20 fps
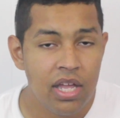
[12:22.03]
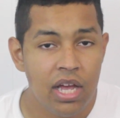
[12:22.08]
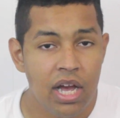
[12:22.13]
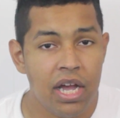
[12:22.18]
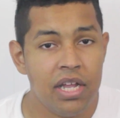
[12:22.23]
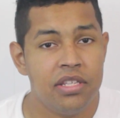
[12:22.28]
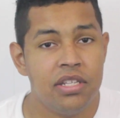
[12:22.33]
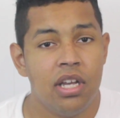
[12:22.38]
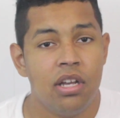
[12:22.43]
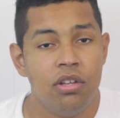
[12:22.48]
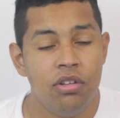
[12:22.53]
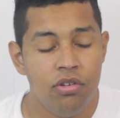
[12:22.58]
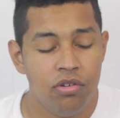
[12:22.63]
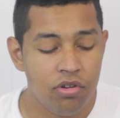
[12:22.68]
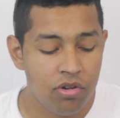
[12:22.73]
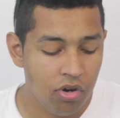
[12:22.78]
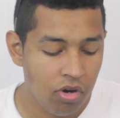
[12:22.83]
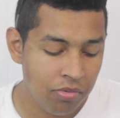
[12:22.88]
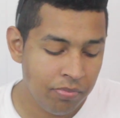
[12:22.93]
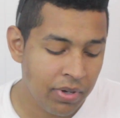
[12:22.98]
I tell you,
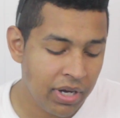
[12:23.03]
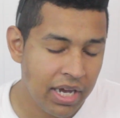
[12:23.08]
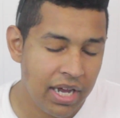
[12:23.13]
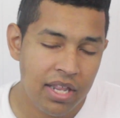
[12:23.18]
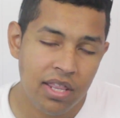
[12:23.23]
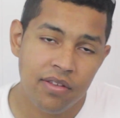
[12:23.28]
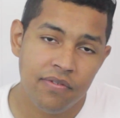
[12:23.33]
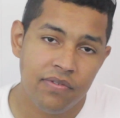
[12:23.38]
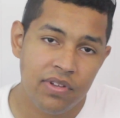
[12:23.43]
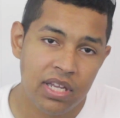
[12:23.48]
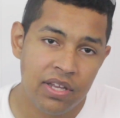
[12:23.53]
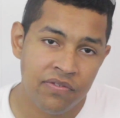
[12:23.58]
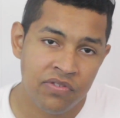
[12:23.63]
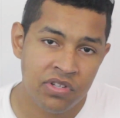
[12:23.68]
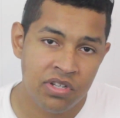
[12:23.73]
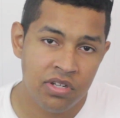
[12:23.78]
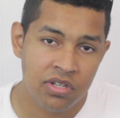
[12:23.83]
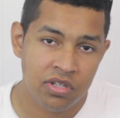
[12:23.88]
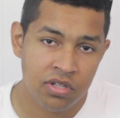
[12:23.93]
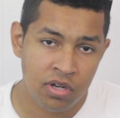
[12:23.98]
go buy the
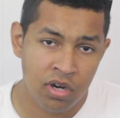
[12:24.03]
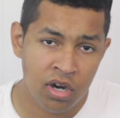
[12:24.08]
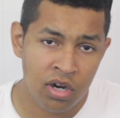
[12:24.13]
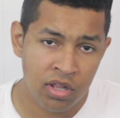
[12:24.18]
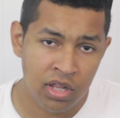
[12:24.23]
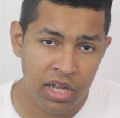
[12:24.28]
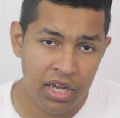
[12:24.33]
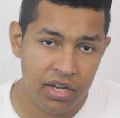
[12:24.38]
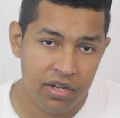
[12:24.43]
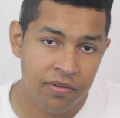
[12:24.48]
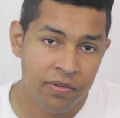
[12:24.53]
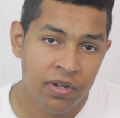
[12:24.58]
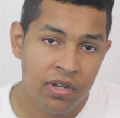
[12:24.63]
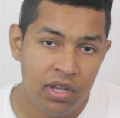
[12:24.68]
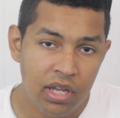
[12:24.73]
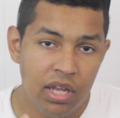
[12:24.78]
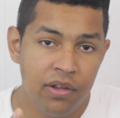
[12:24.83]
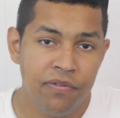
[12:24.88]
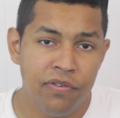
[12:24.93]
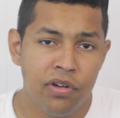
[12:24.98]
VFC SCAR L
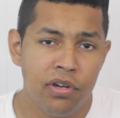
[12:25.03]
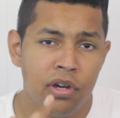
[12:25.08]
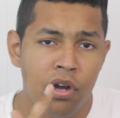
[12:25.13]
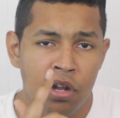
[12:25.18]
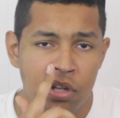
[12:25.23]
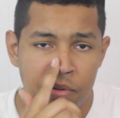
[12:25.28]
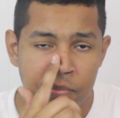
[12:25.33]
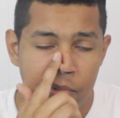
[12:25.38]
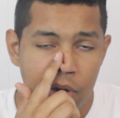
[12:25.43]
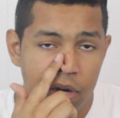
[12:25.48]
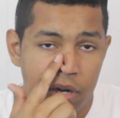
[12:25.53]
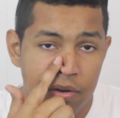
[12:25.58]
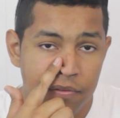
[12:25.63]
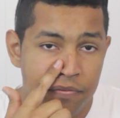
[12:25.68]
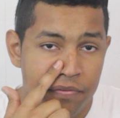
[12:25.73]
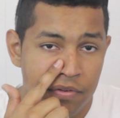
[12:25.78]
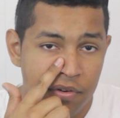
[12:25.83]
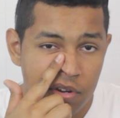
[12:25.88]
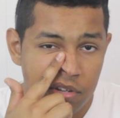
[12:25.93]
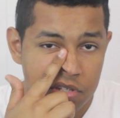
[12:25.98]
if you're on the market
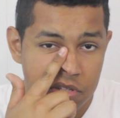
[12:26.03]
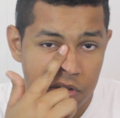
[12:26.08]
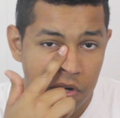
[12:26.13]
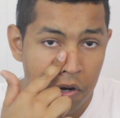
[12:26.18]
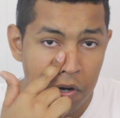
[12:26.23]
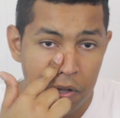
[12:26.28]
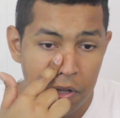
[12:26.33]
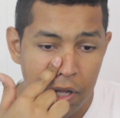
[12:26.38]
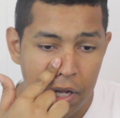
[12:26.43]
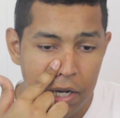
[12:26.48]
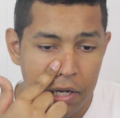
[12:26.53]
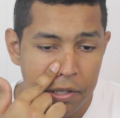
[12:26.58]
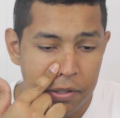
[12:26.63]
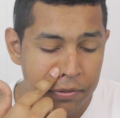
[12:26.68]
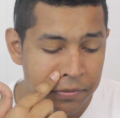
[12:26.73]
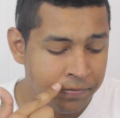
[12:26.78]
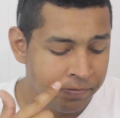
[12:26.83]
for a SCAR L.